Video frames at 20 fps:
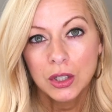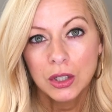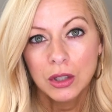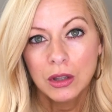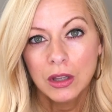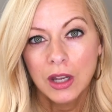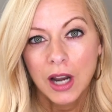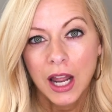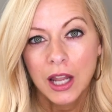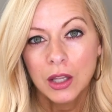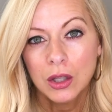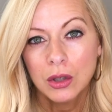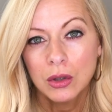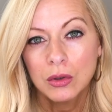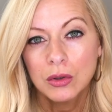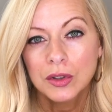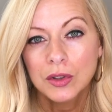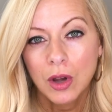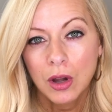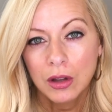to you that I
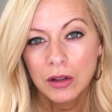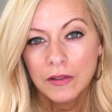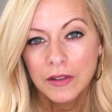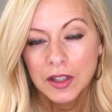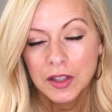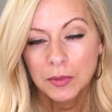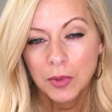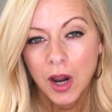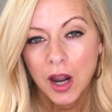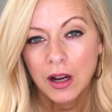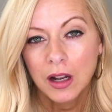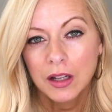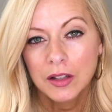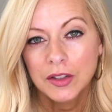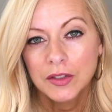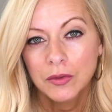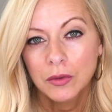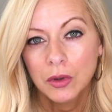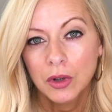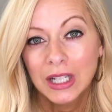used all of these
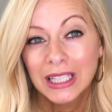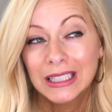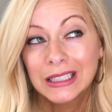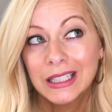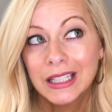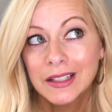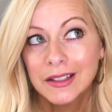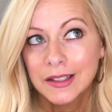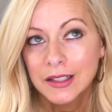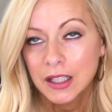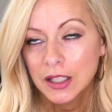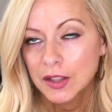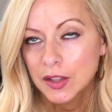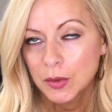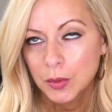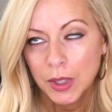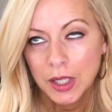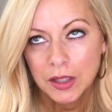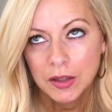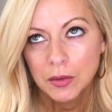products for at least six
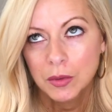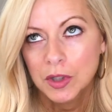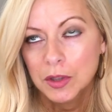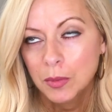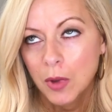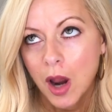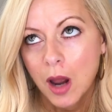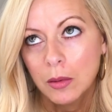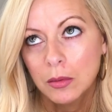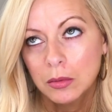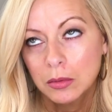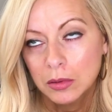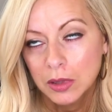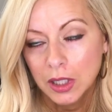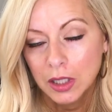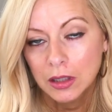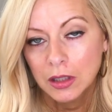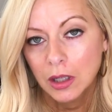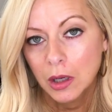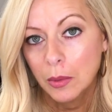weeks. It was probably
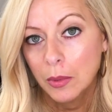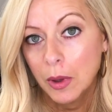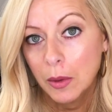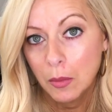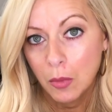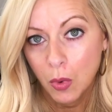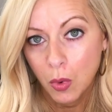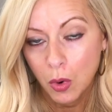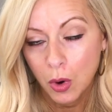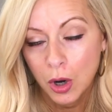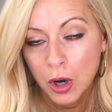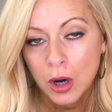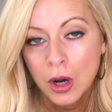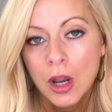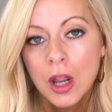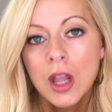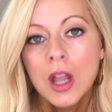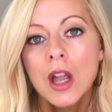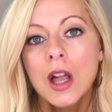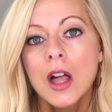a little bit more.
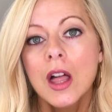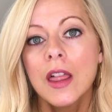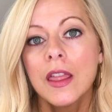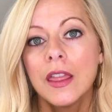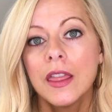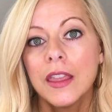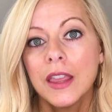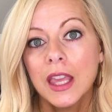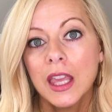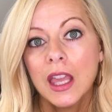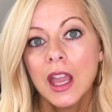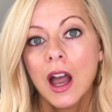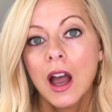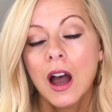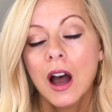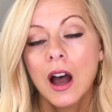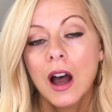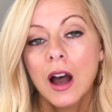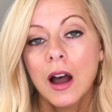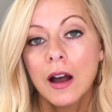The
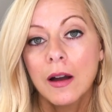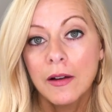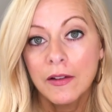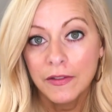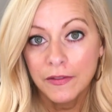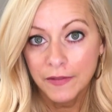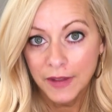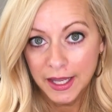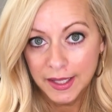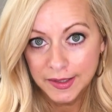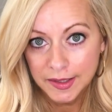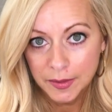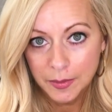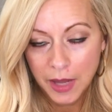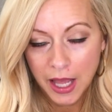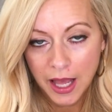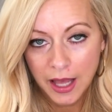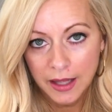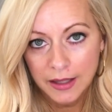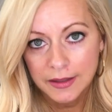uh, face
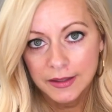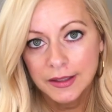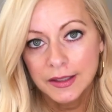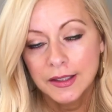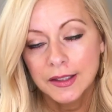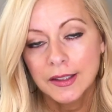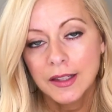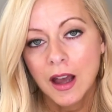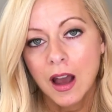masks